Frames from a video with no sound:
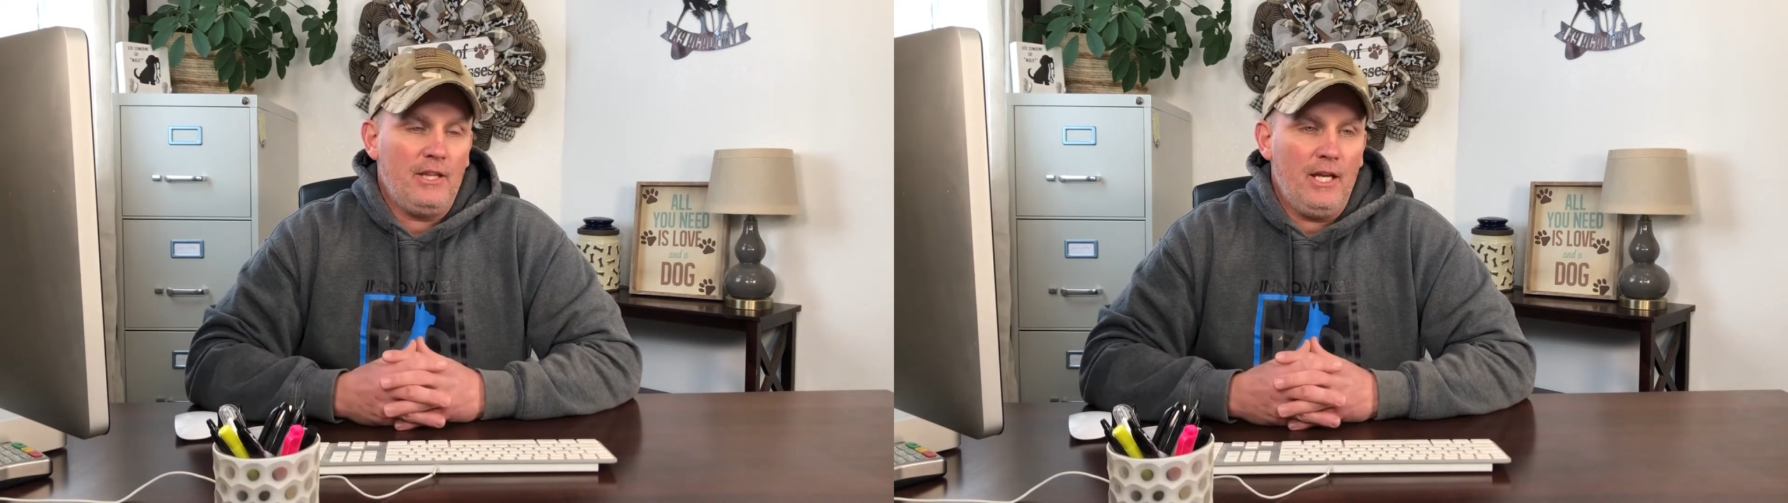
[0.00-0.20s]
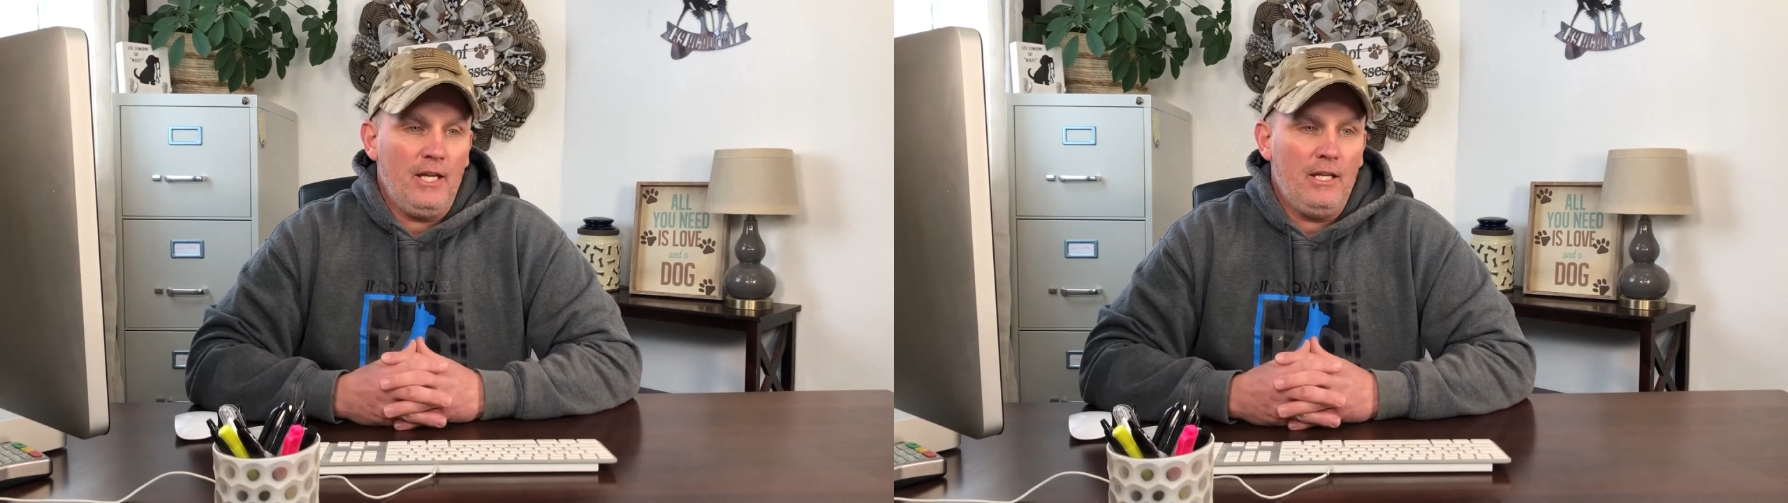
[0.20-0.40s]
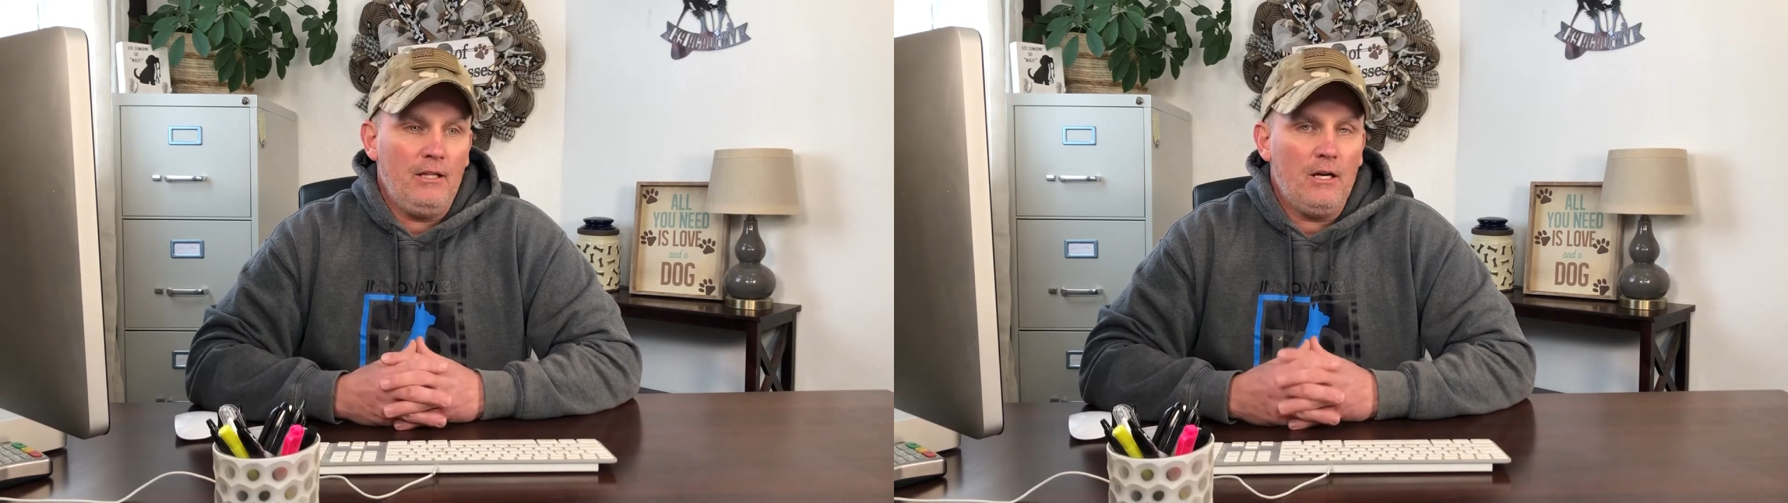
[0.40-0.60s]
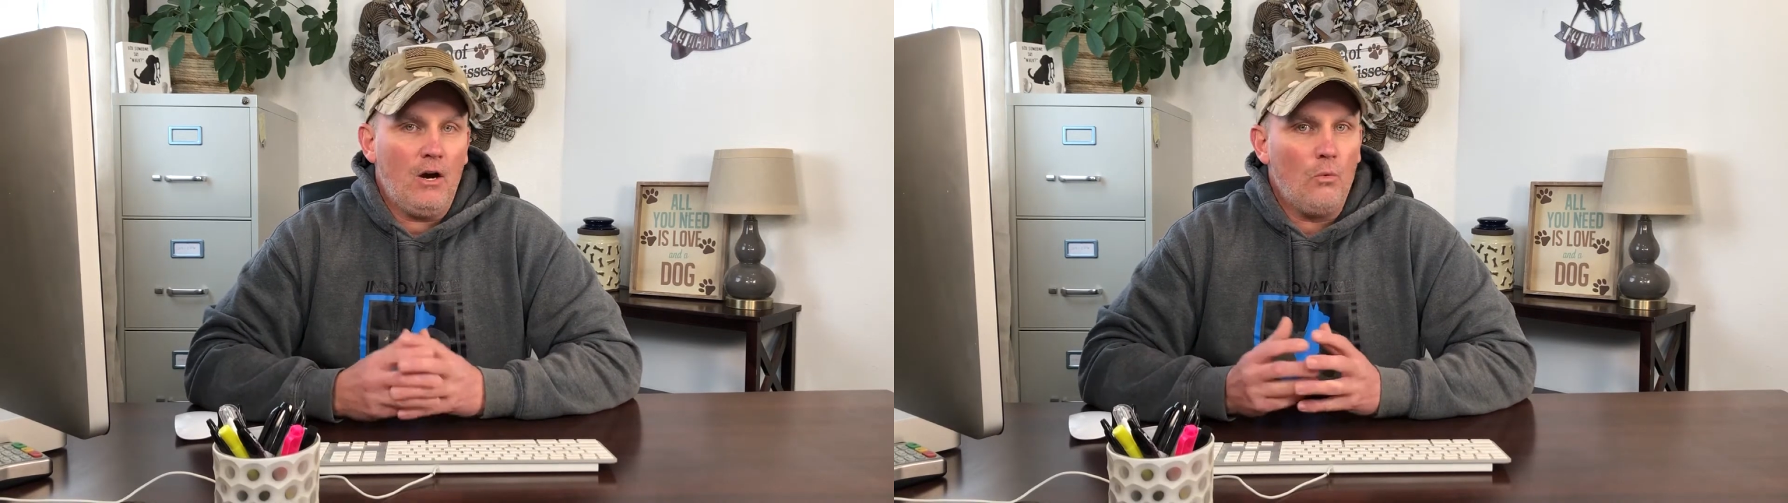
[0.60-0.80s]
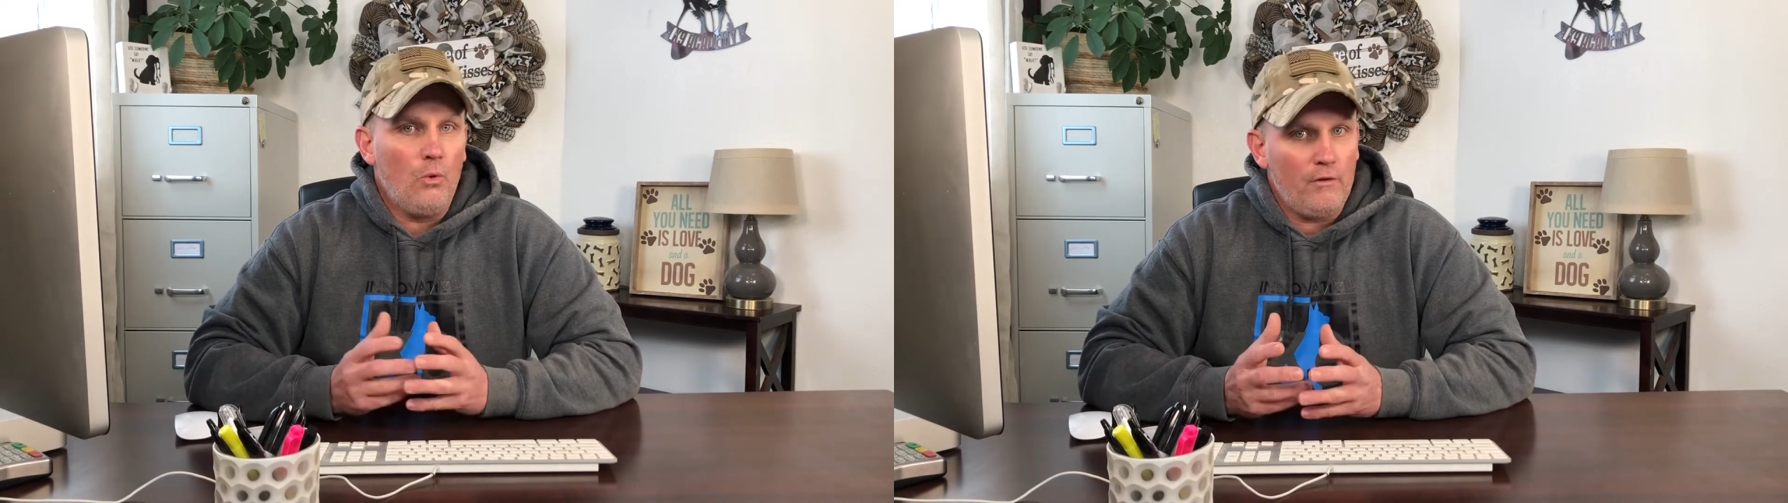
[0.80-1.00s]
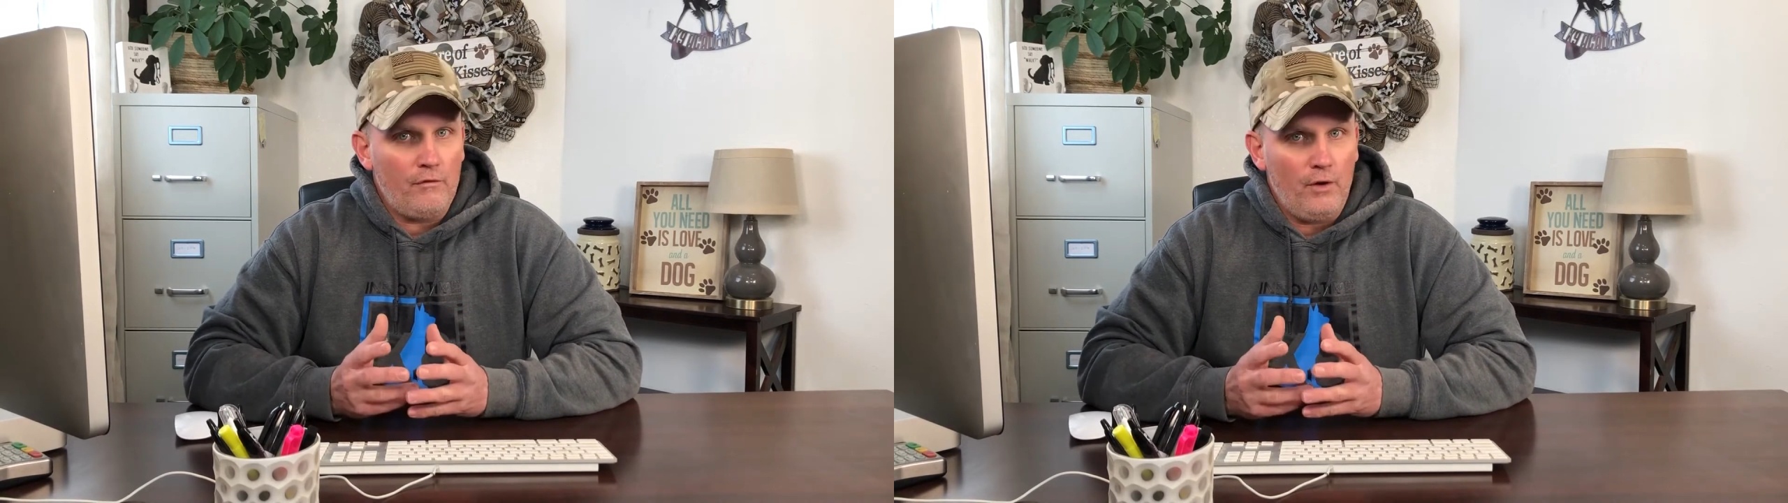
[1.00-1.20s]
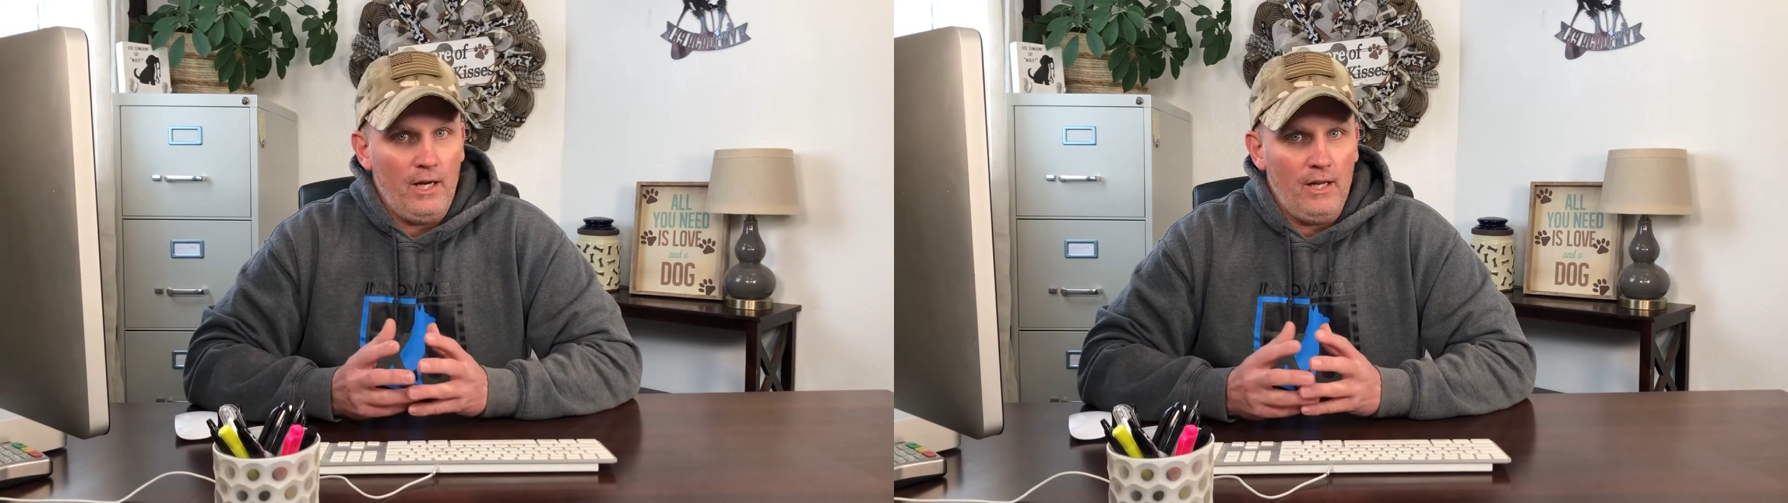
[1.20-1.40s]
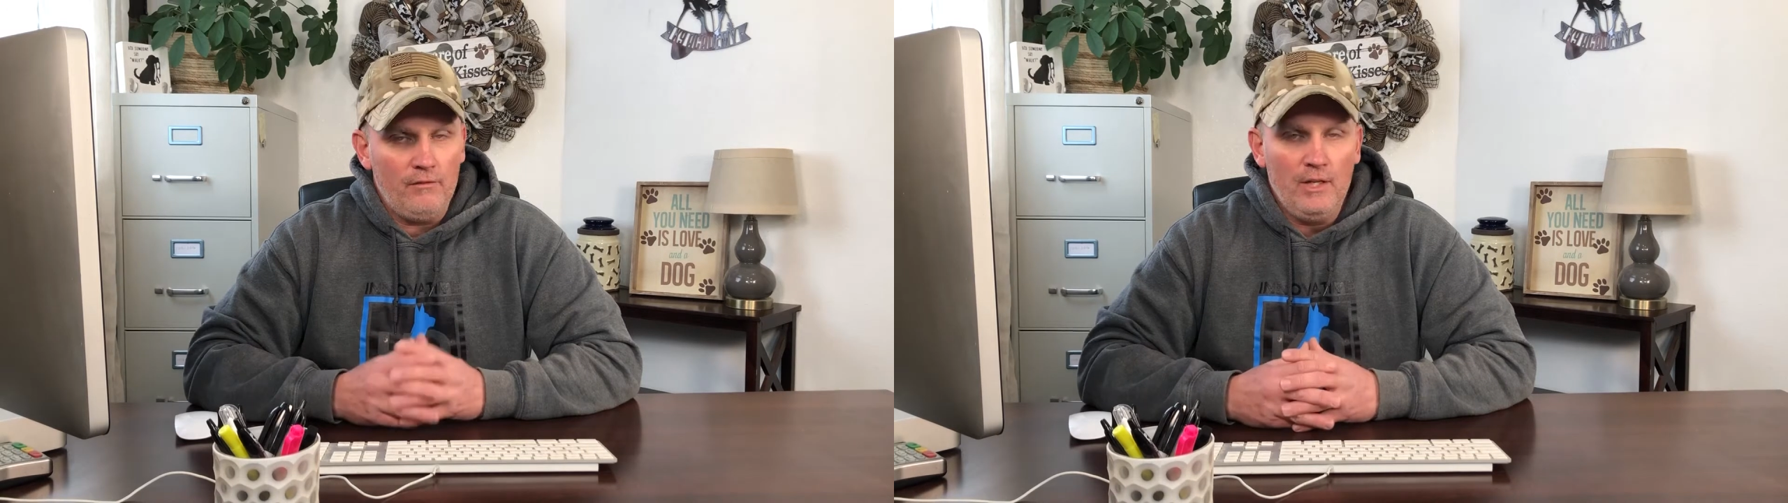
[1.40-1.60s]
they were afraid of.